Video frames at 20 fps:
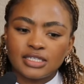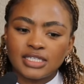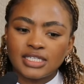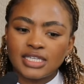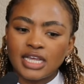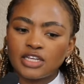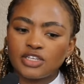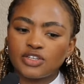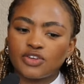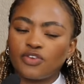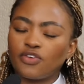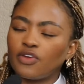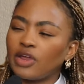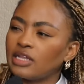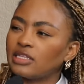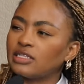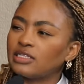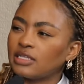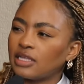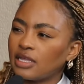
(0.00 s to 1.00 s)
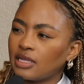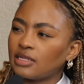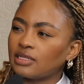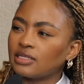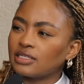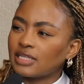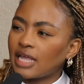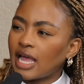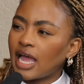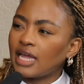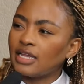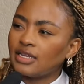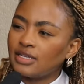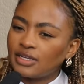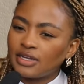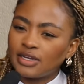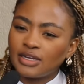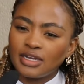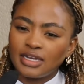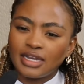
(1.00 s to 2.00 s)
such great skills, mm.
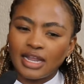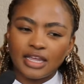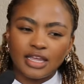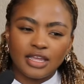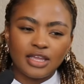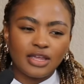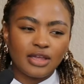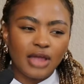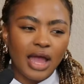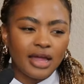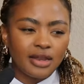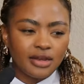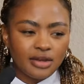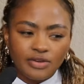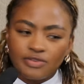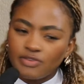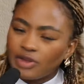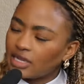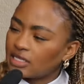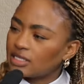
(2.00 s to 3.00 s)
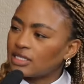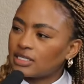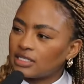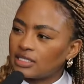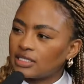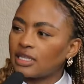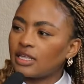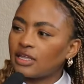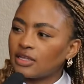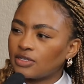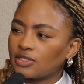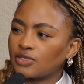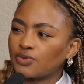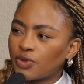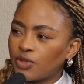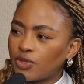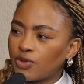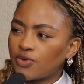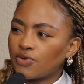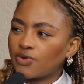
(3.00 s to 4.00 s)
under like underrated skills mm,
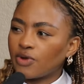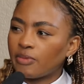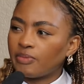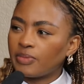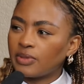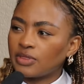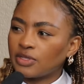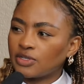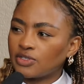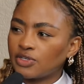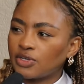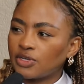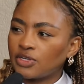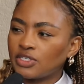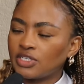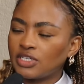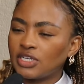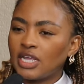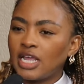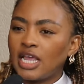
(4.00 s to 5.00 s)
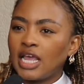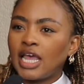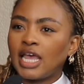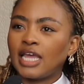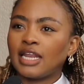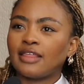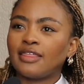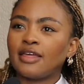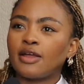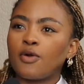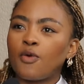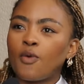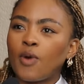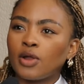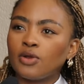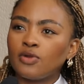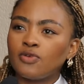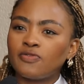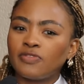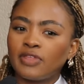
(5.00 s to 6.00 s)
when you mm, grew up in the mm, church. Mm. And I think
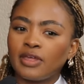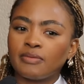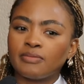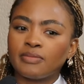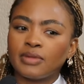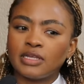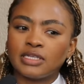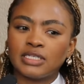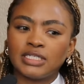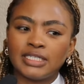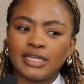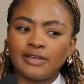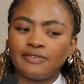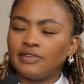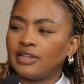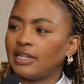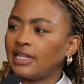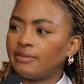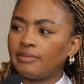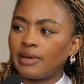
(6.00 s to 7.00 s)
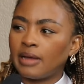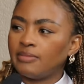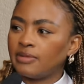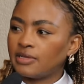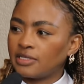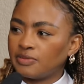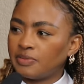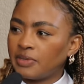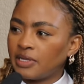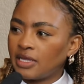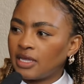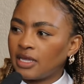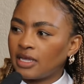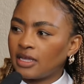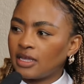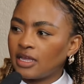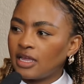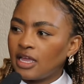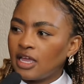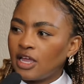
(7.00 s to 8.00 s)
one of them is definitely public speaking.
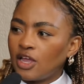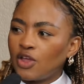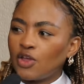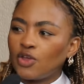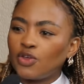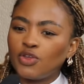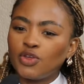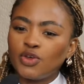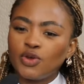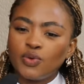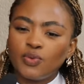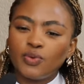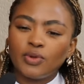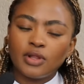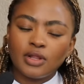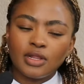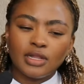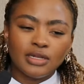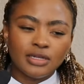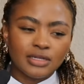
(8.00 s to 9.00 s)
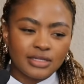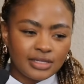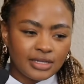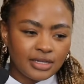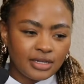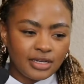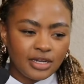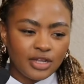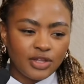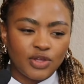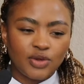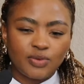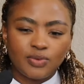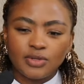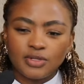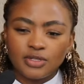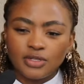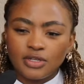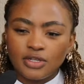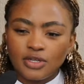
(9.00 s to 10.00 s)
Yes. You will listen, yes. you
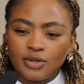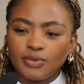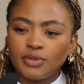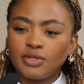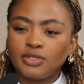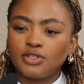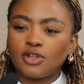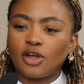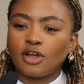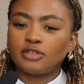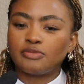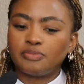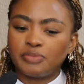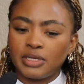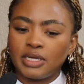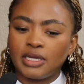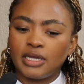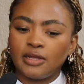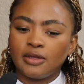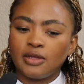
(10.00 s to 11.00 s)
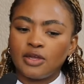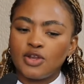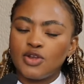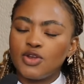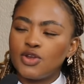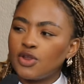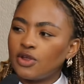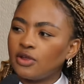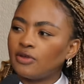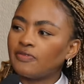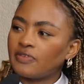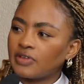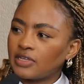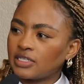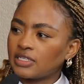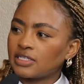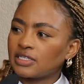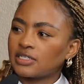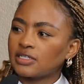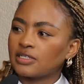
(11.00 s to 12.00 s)
will you will not be
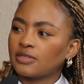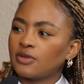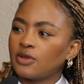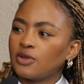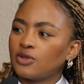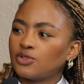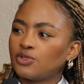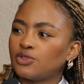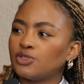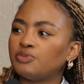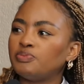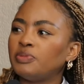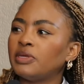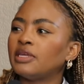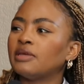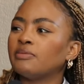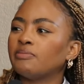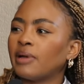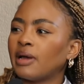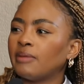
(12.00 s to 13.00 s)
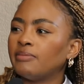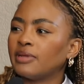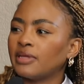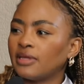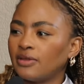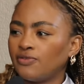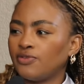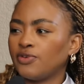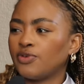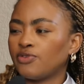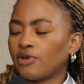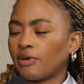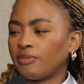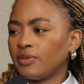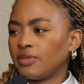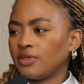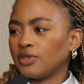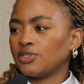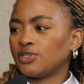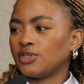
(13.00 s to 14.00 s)
nervous mm. to speak in public if you grew
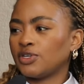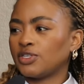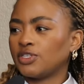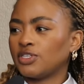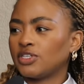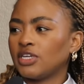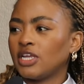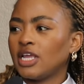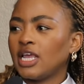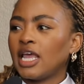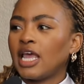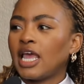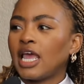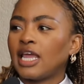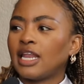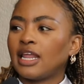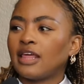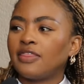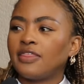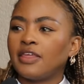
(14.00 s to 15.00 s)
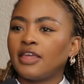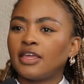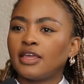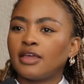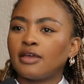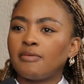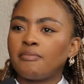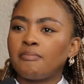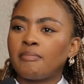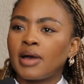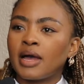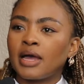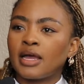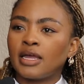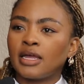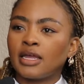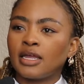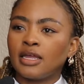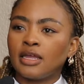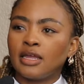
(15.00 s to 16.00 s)
up in yes, the church. Absolutely. And I think
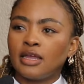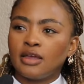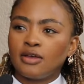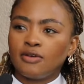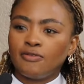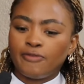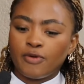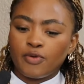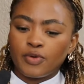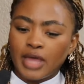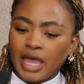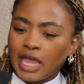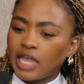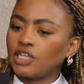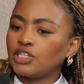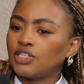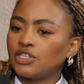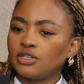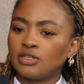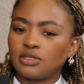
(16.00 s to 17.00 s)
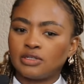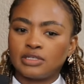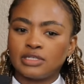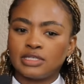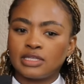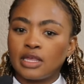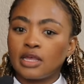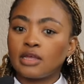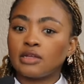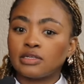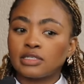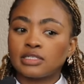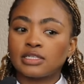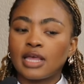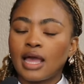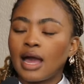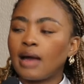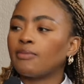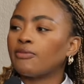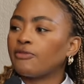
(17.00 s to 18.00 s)
my vocational skills
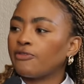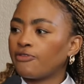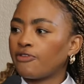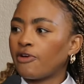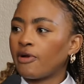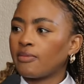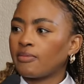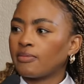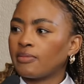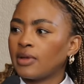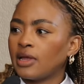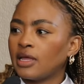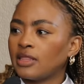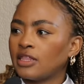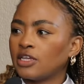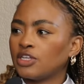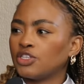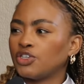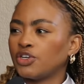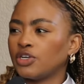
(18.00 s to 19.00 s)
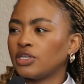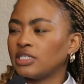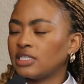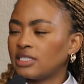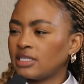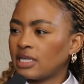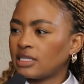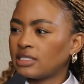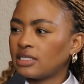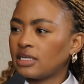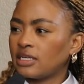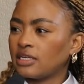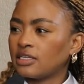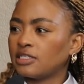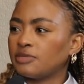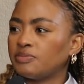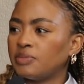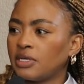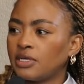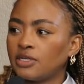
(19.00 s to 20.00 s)
come from the church
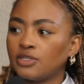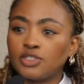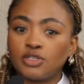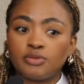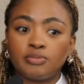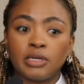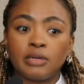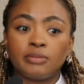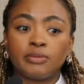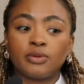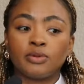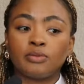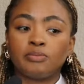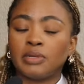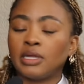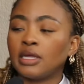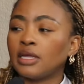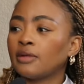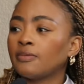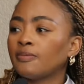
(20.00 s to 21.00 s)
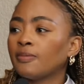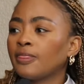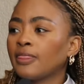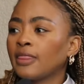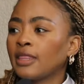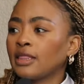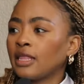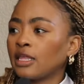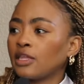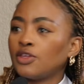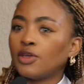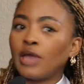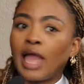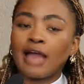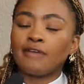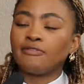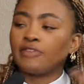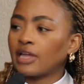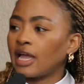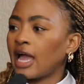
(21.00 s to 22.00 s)
setting speaking to people being like you're
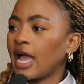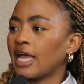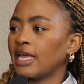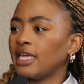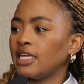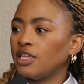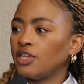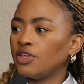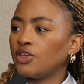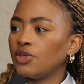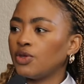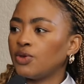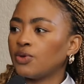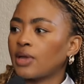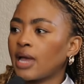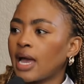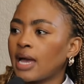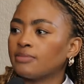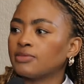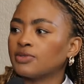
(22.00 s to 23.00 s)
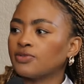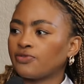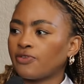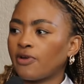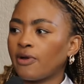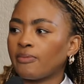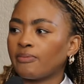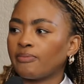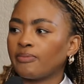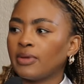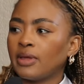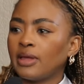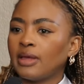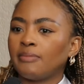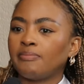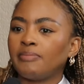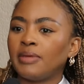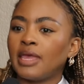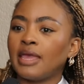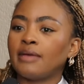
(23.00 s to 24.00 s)
having a high eq mm-hmm. comes from mm.
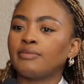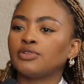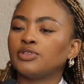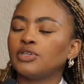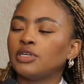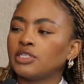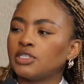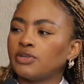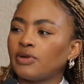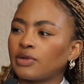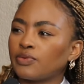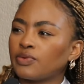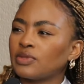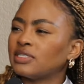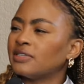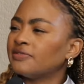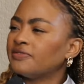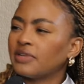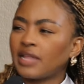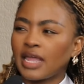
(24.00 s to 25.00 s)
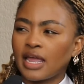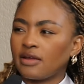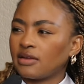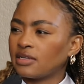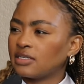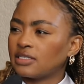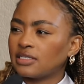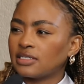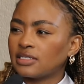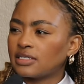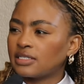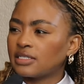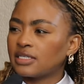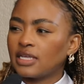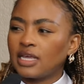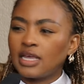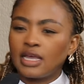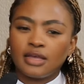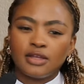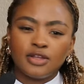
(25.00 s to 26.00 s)
being able to interact with different characters
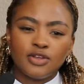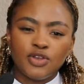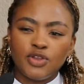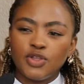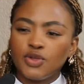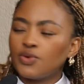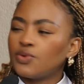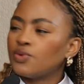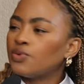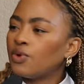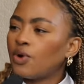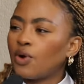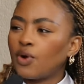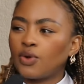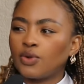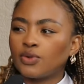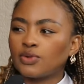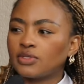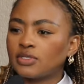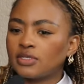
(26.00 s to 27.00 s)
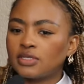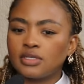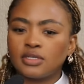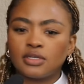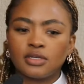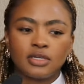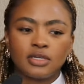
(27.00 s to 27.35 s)
mm new old